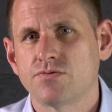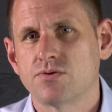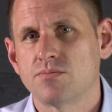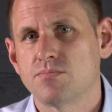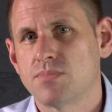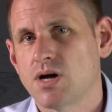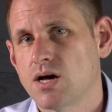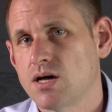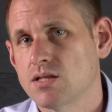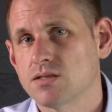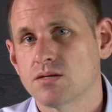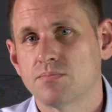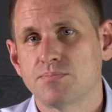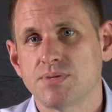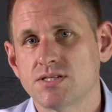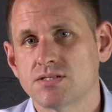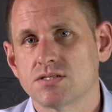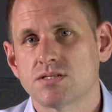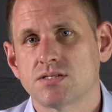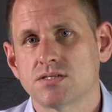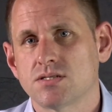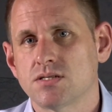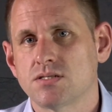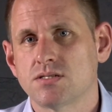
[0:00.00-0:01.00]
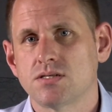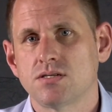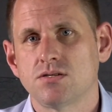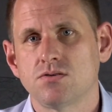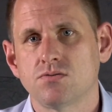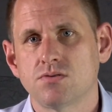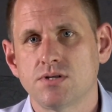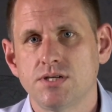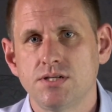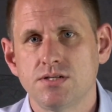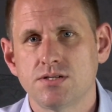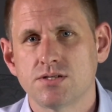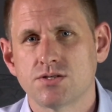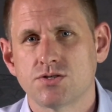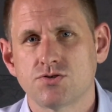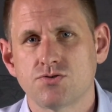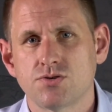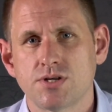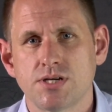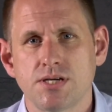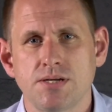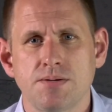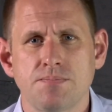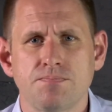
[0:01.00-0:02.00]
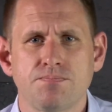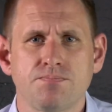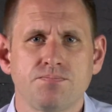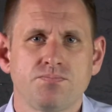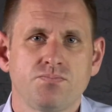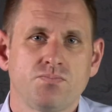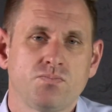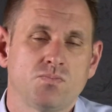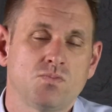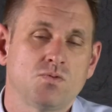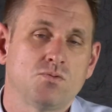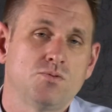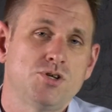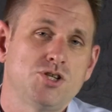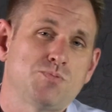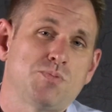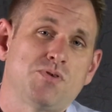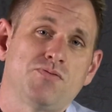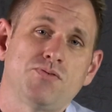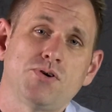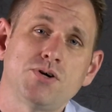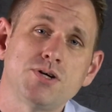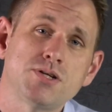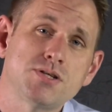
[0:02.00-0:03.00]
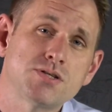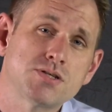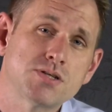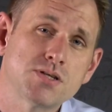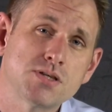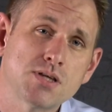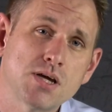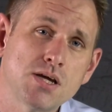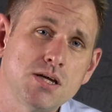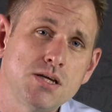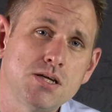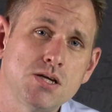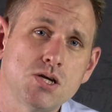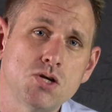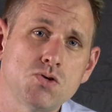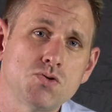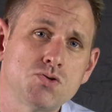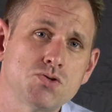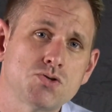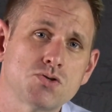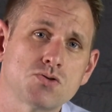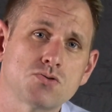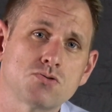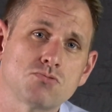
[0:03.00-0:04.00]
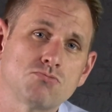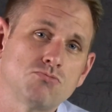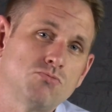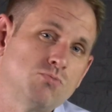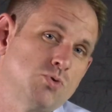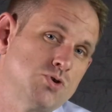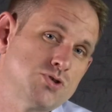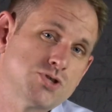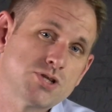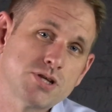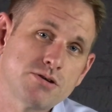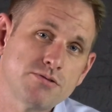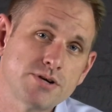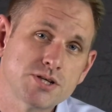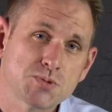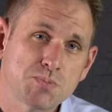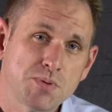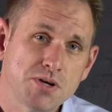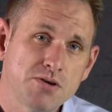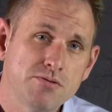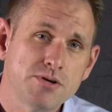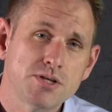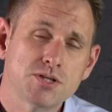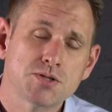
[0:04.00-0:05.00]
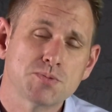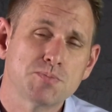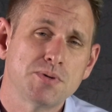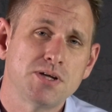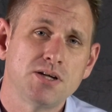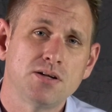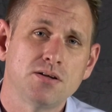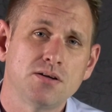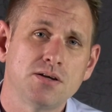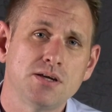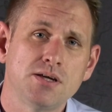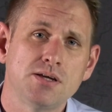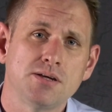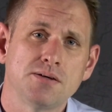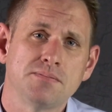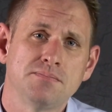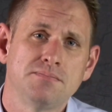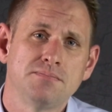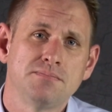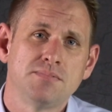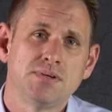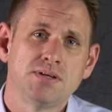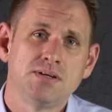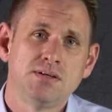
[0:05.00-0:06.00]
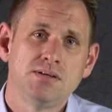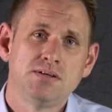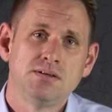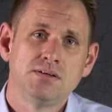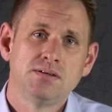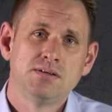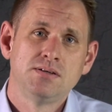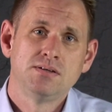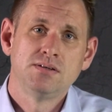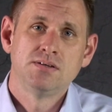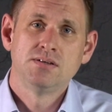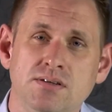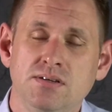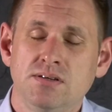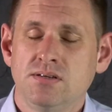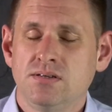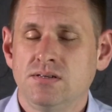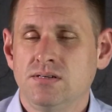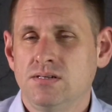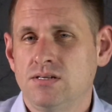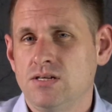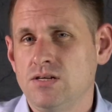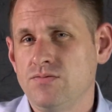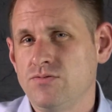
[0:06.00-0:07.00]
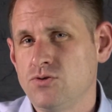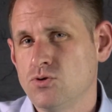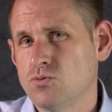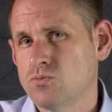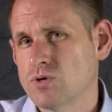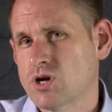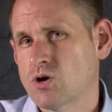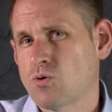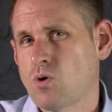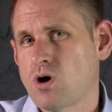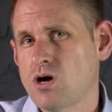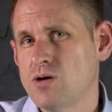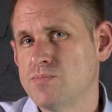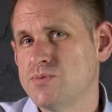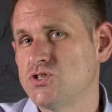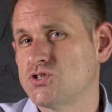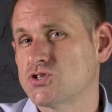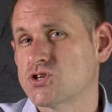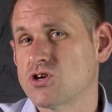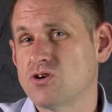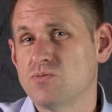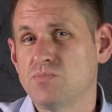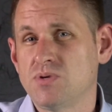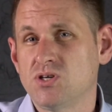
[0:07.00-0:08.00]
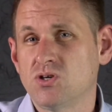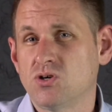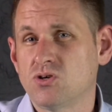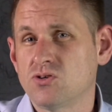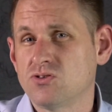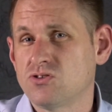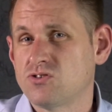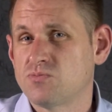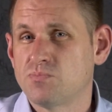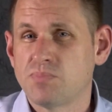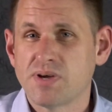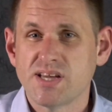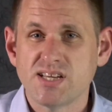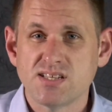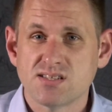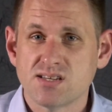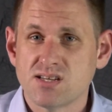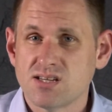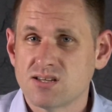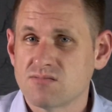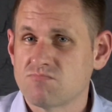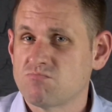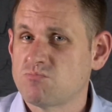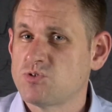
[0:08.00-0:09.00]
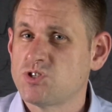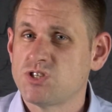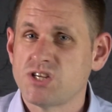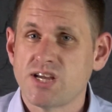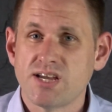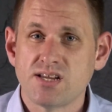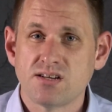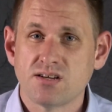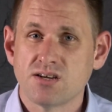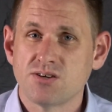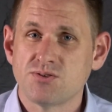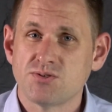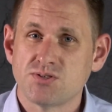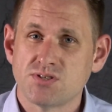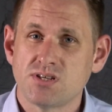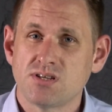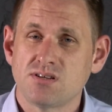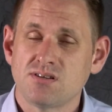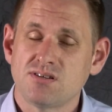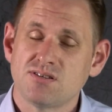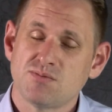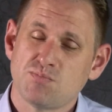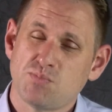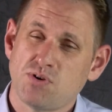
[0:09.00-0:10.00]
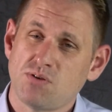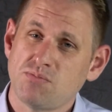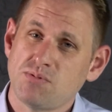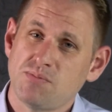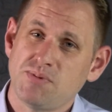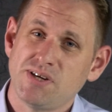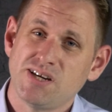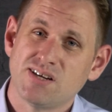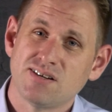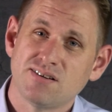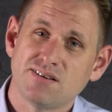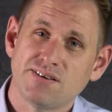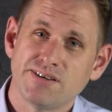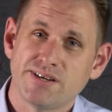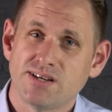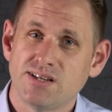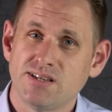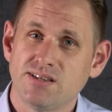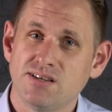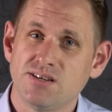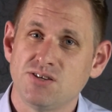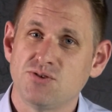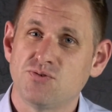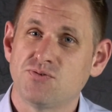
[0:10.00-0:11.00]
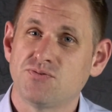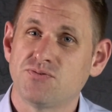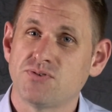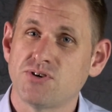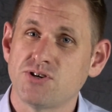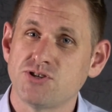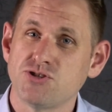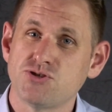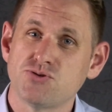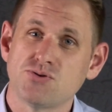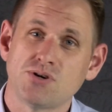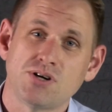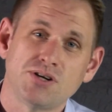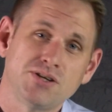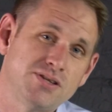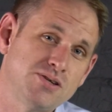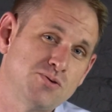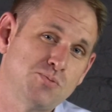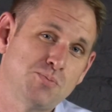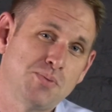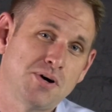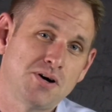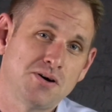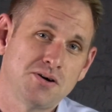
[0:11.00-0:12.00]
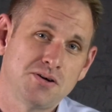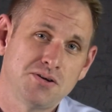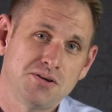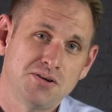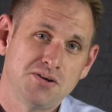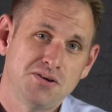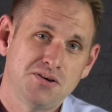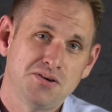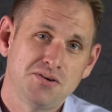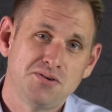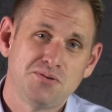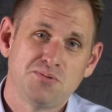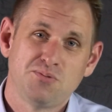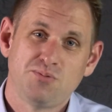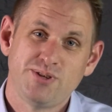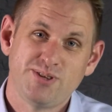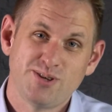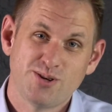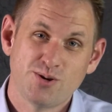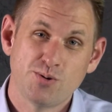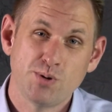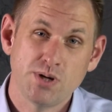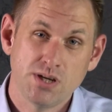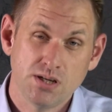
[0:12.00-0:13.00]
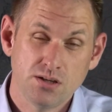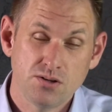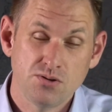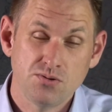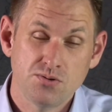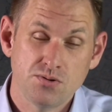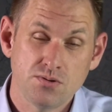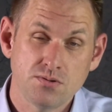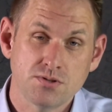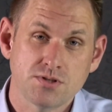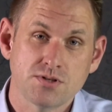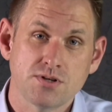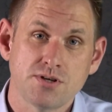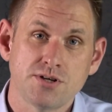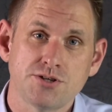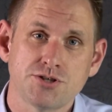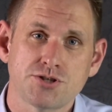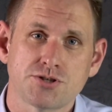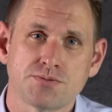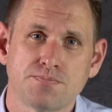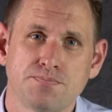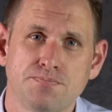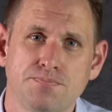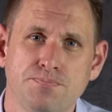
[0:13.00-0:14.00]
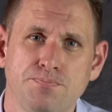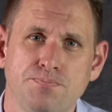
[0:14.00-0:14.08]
from other businesses in your industry? Which providers do they use? What's their experience been like? If your requirements go beyond basic shared hosting, it's probably unlikely that you'll find your ideal partner with a quick Google search.